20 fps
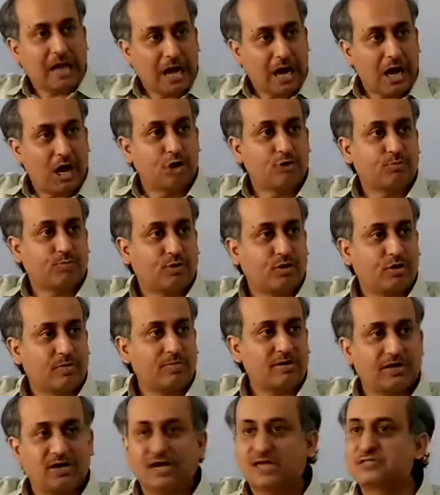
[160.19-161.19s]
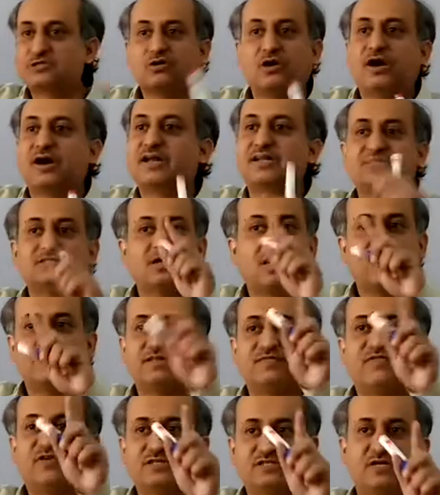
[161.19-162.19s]
output, because car is
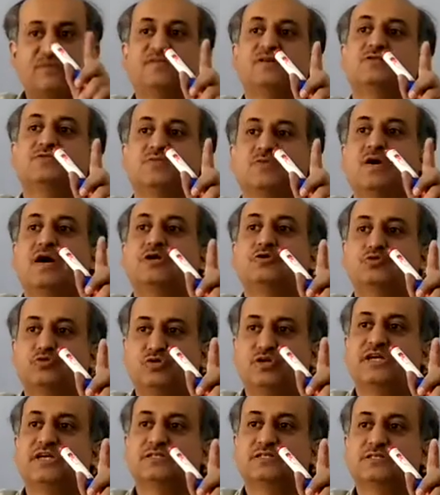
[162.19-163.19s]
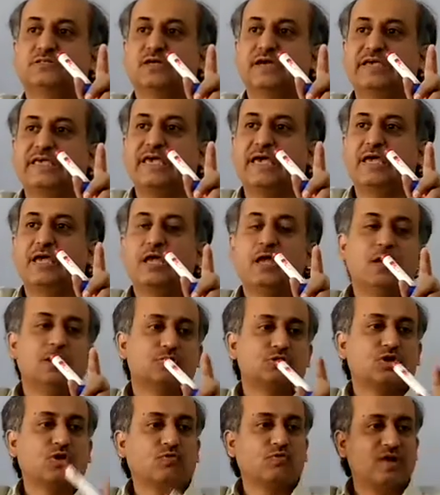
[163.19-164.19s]
not the function which we want to trace. Okay,
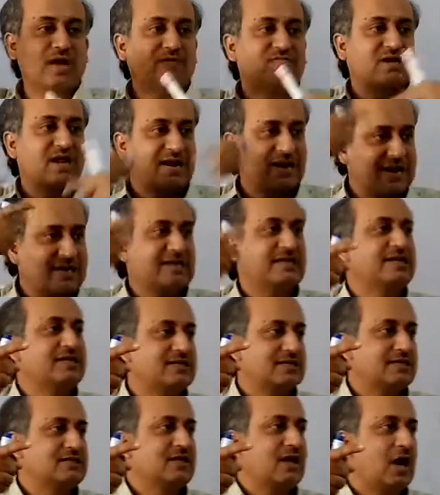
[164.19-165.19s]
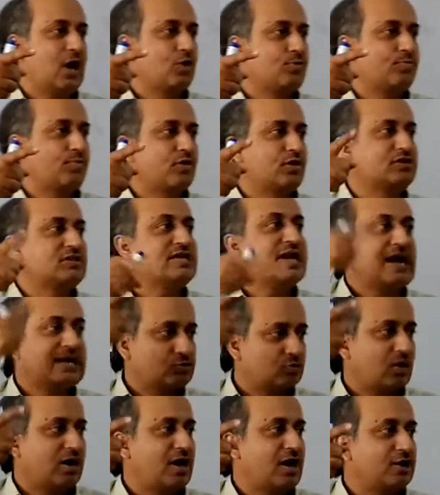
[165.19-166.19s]
so we have directly written the output, the
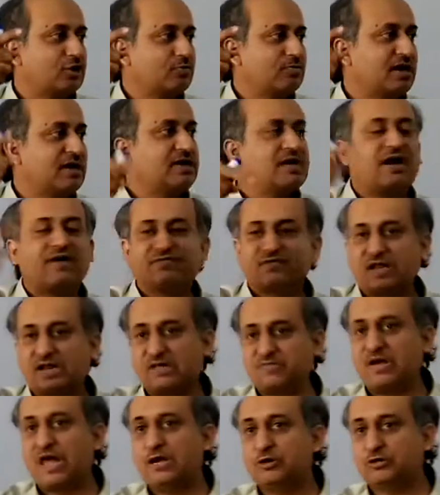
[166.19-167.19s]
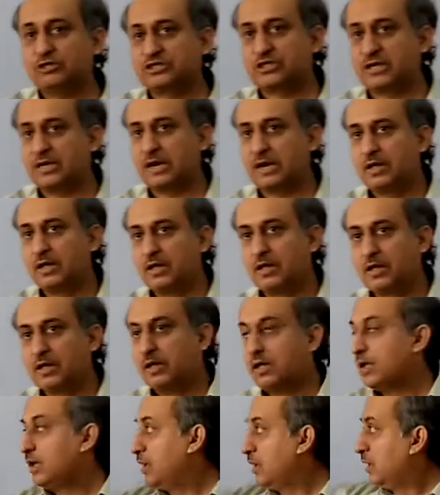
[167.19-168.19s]
actual argument after evaluation.
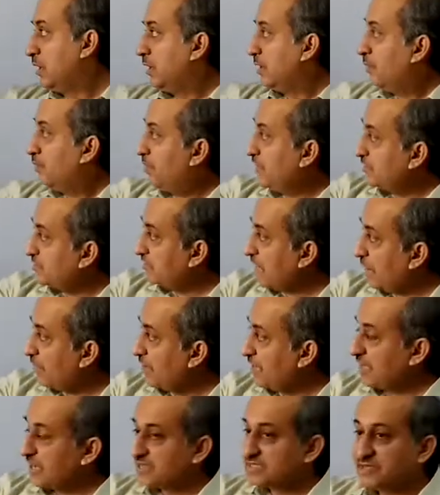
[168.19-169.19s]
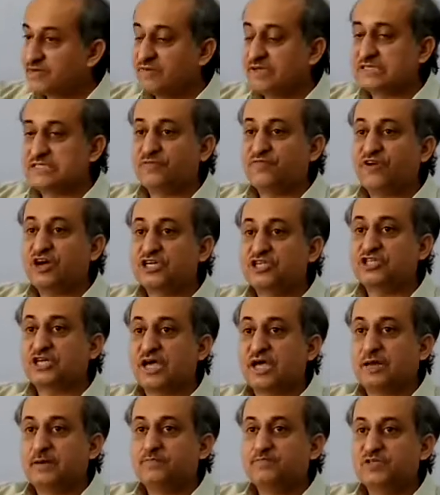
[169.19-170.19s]
But sum recursive is the
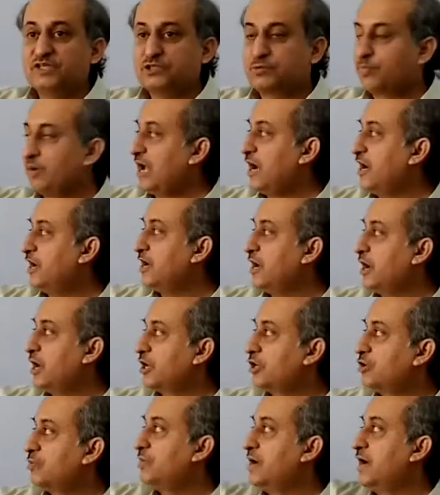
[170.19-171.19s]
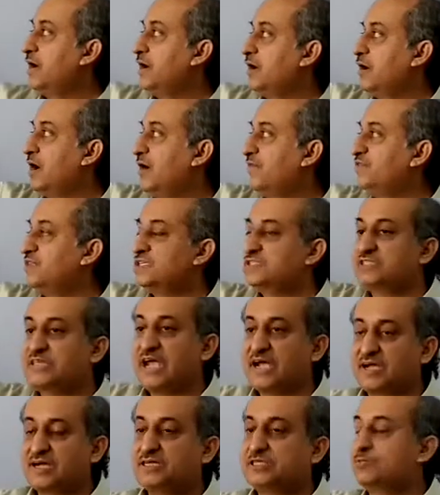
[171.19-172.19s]
function, the supplied argument of this
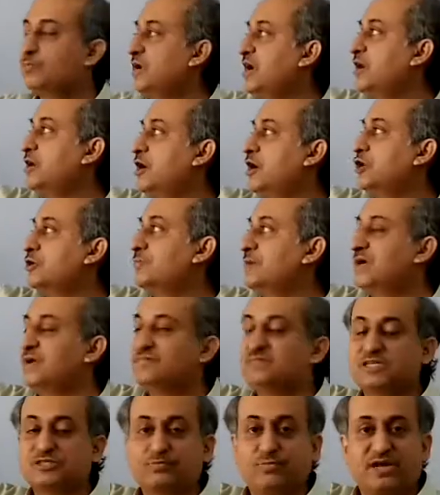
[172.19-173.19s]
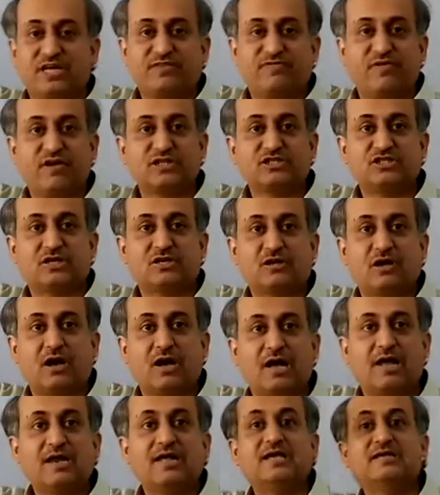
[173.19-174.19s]
second supplied argument of this plus function
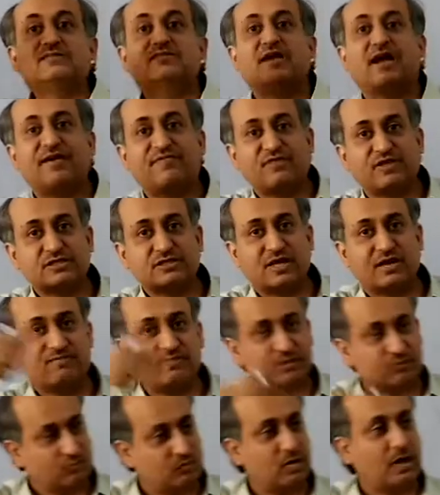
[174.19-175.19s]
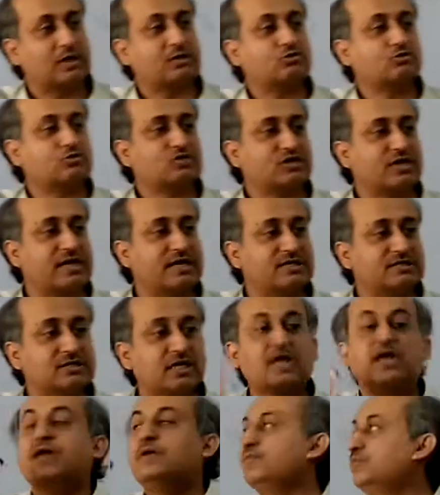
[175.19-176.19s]
call is that function which we want to trace.
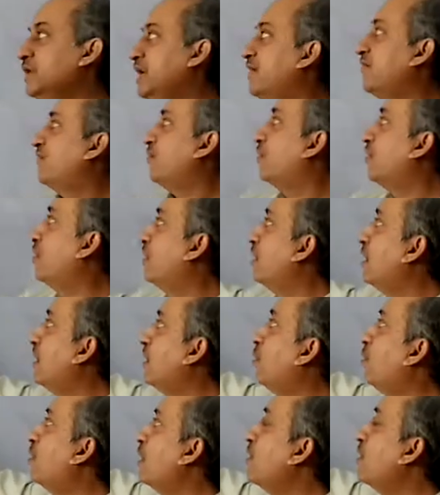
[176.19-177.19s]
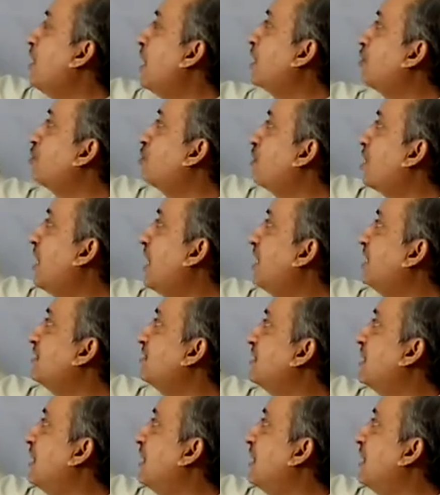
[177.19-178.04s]
Therefore, we want to write